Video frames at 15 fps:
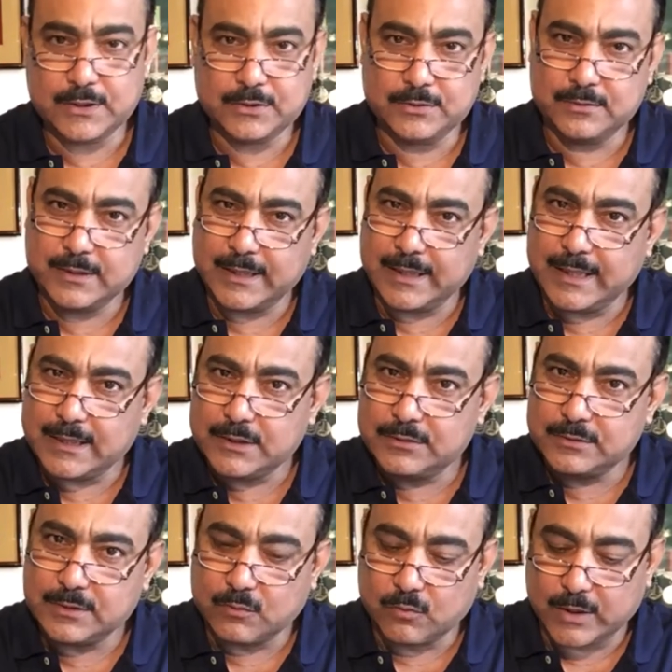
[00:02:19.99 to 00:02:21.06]
to connect
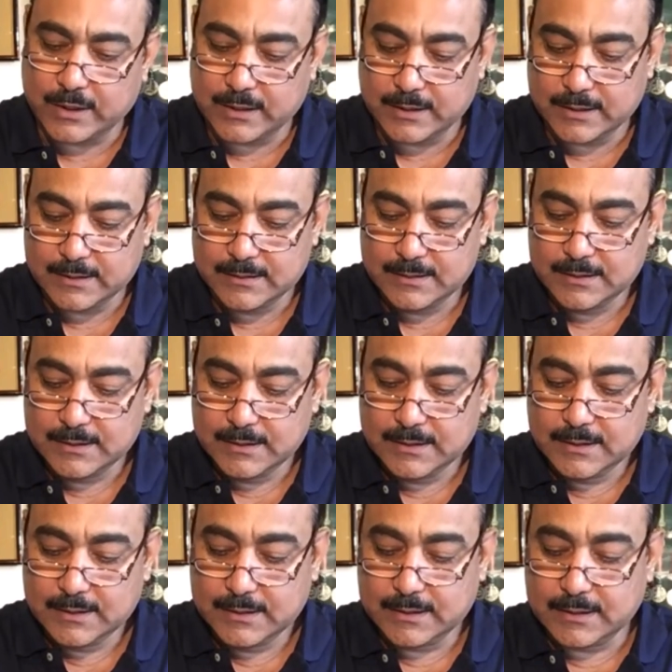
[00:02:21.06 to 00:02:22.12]
to the world
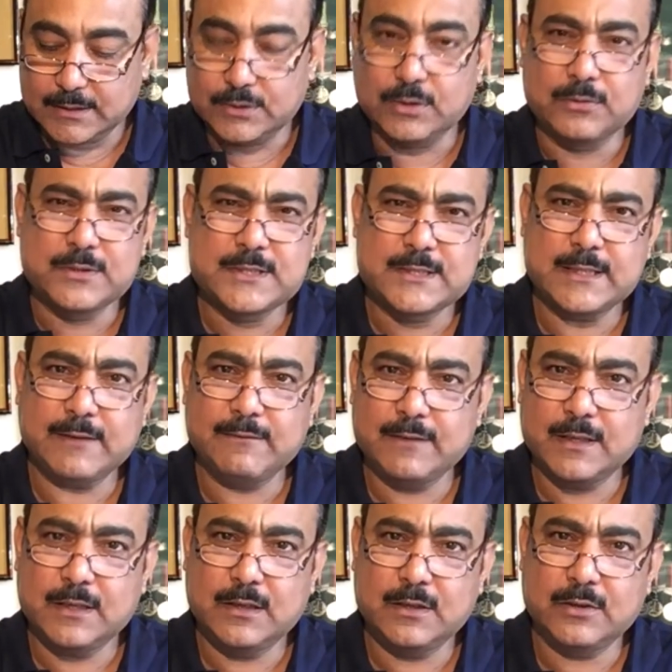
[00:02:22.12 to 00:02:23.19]
through
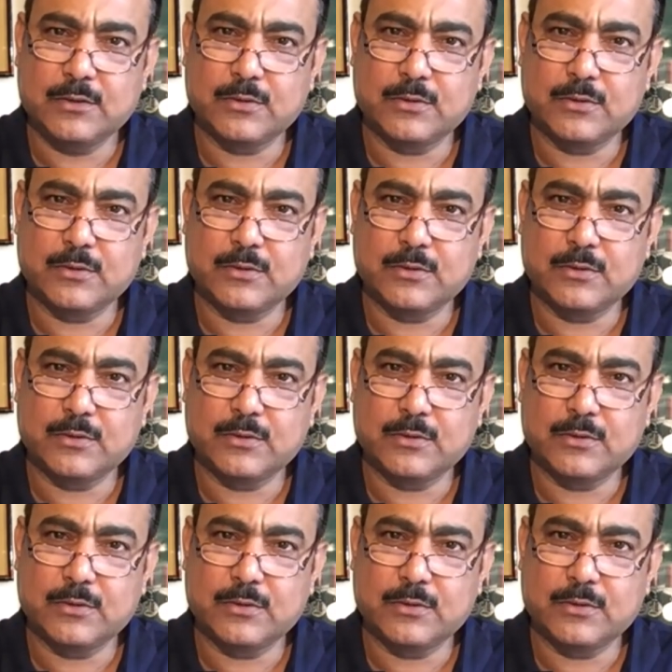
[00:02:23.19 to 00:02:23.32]
several